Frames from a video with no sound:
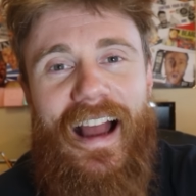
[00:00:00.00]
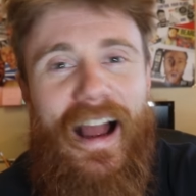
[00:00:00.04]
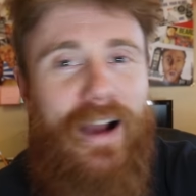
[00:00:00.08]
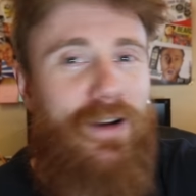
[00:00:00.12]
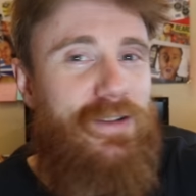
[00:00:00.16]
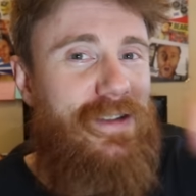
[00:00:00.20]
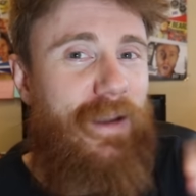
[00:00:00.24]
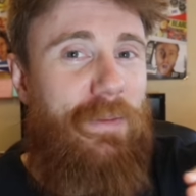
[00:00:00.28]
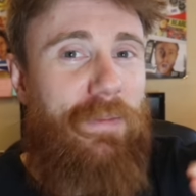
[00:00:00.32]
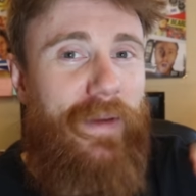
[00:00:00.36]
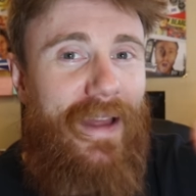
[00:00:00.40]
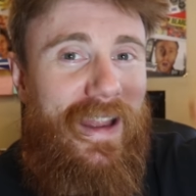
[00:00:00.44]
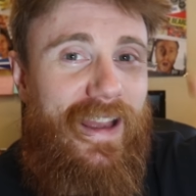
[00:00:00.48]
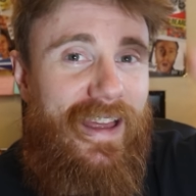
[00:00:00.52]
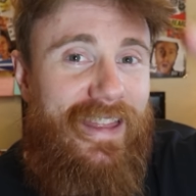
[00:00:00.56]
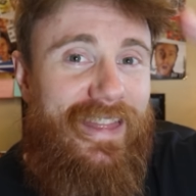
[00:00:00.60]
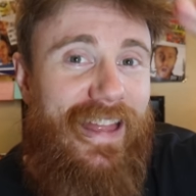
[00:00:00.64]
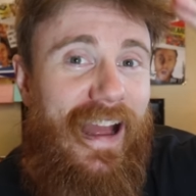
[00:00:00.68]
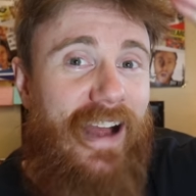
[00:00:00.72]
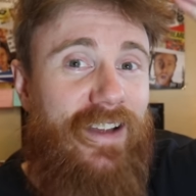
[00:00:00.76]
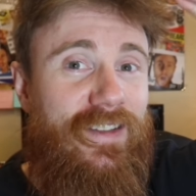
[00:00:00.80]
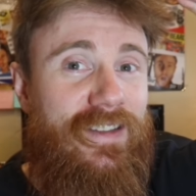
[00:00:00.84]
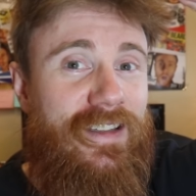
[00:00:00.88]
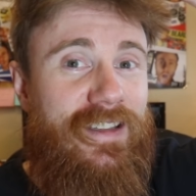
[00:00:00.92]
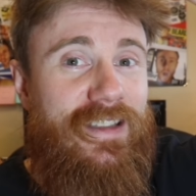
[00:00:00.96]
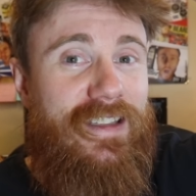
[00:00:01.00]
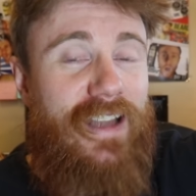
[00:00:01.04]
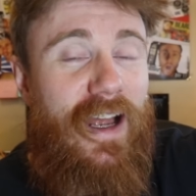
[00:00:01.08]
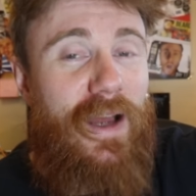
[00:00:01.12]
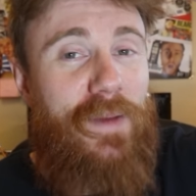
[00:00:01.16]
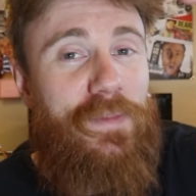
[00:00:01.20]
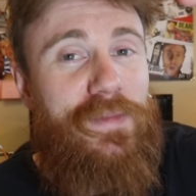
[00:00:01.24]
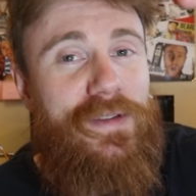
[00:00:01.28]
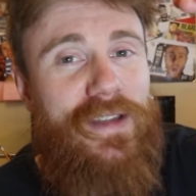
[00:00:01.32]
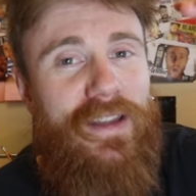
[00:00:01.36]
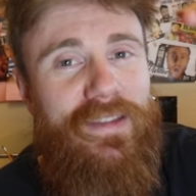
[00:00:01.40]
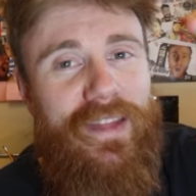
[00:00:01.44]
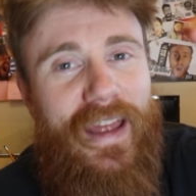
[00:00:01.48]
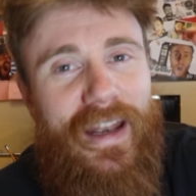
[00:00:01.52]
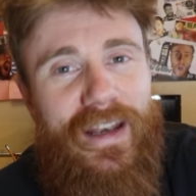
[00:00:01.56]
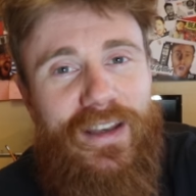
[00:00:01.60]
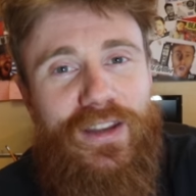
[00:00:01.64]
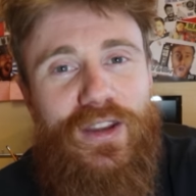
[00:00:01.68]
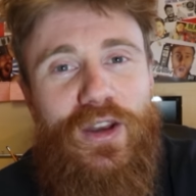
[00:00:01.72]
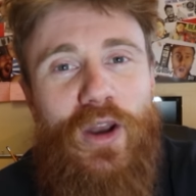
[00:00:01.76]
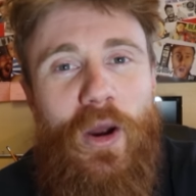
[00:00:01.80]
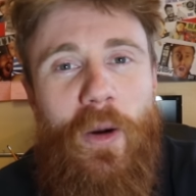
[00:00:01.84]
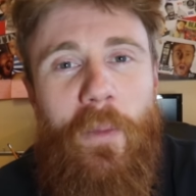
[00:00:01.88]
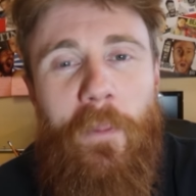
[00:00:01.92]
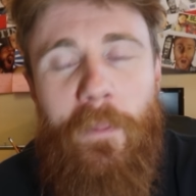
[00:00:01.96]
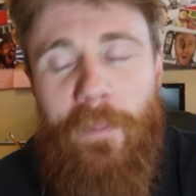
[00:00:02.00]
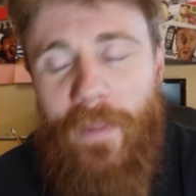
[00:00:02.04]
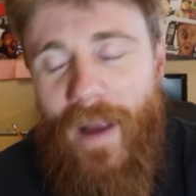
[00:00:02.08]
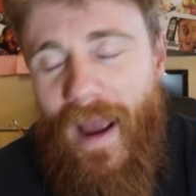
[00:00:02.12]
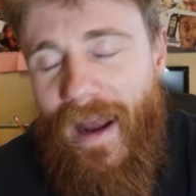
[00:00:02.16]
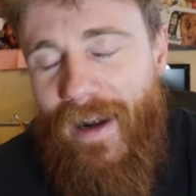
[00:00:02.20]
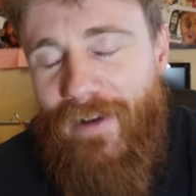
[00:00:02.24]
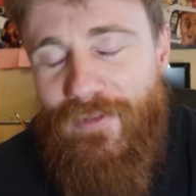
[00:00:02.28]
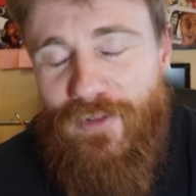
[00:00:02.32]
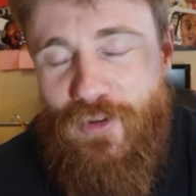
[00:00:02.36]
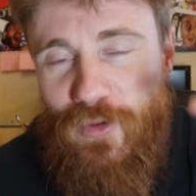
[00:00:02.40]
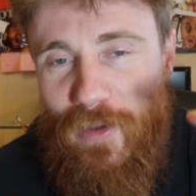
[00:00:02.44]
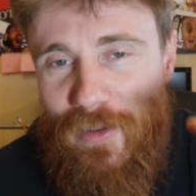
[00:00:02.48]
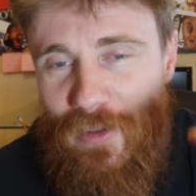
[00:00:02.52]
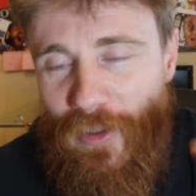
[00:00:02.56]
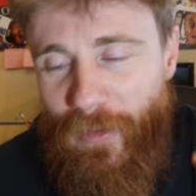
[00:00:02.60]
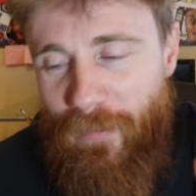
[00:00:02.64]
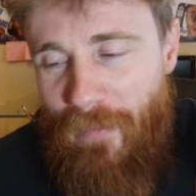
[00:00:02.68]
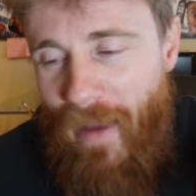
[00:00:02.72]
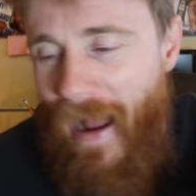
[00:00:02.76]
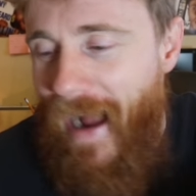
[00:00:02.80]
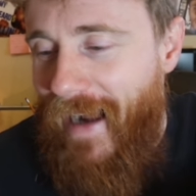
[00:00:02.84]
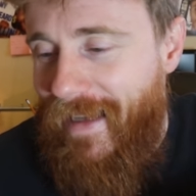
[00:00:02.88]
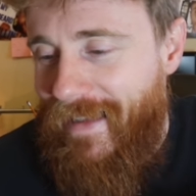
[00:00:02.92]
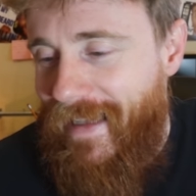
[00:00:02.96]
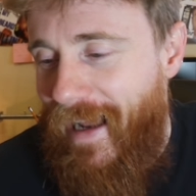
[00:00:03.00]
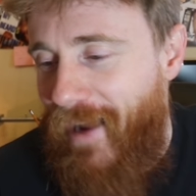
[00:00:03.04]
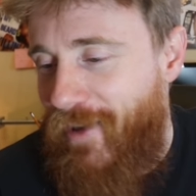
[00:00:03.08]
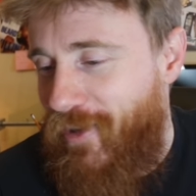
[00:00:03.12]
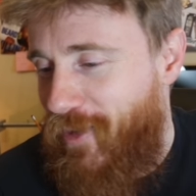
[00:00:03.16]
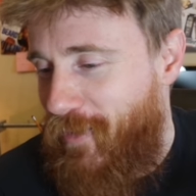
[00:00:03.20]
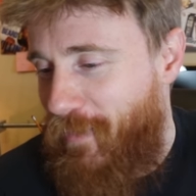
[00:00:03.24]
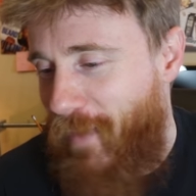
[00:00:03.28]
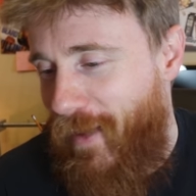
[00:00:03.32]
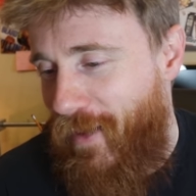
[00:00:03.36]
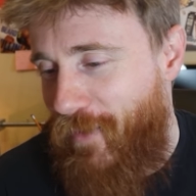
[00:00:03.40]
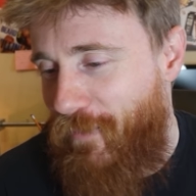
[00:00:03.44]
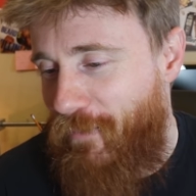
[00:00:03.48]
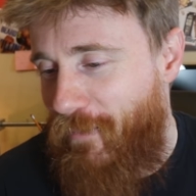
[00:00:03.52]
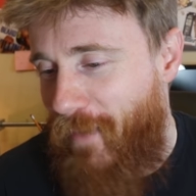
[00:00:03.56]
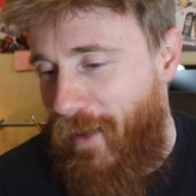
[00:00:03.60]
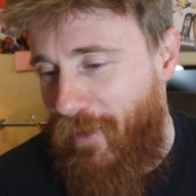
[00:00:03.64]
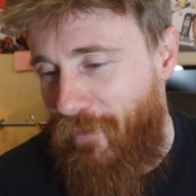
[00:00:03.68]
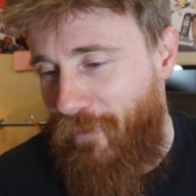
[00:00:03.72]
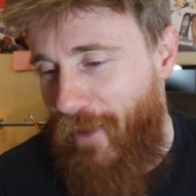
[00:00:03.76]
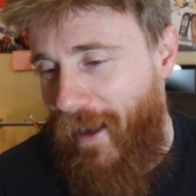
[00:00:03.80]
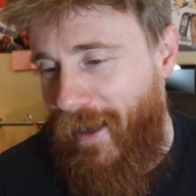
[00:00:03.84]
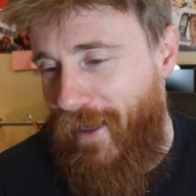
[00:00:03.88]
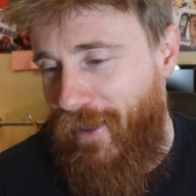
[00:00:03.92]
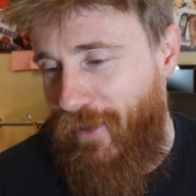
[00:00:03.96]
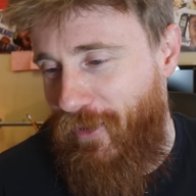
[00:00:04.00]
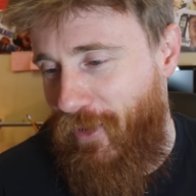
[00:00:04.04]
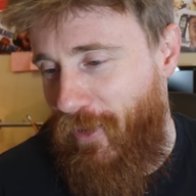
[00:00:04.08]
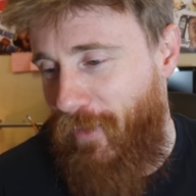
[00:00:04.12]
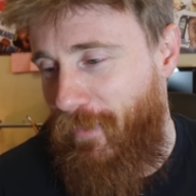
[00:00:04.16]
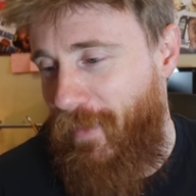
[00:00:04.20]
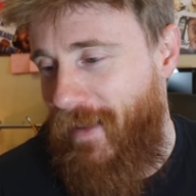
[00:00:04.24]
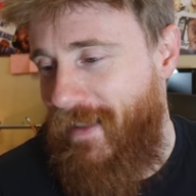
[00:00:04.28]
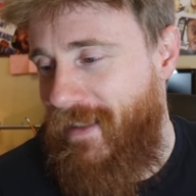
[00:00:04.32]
I was up by like 1,000 subs and then, you know, kind of dwindled back down to my regular.